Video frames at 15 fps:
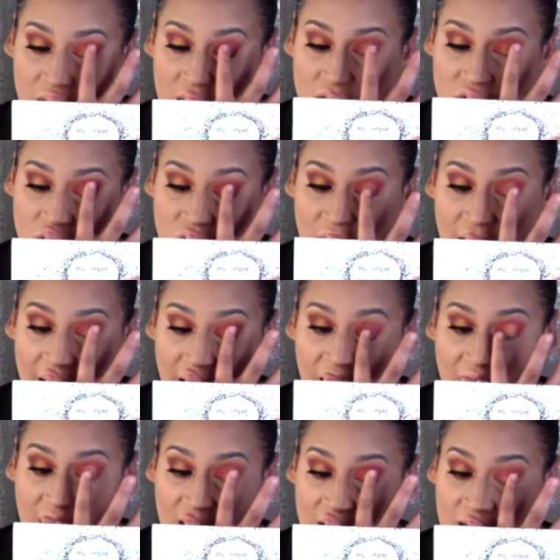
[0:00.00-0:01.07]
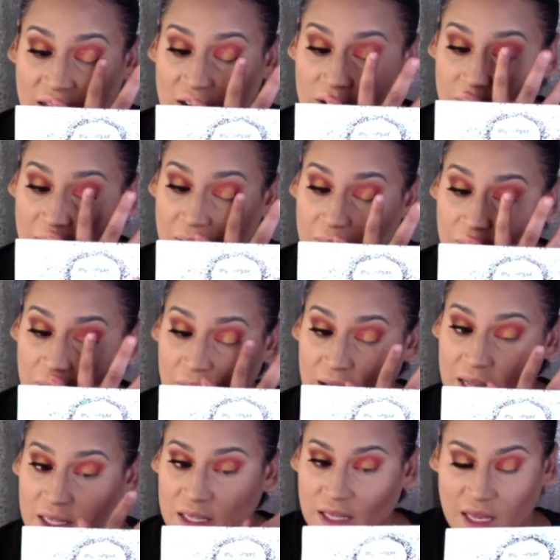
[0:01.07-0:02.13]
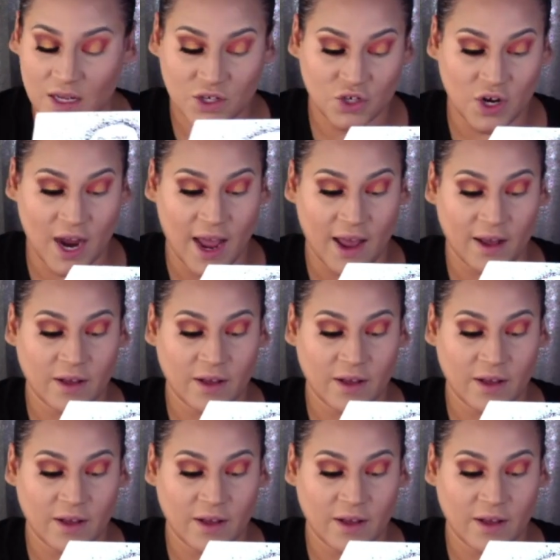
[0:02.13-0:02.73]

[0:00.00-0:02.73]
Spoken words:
and drag a little bit. Press and drag.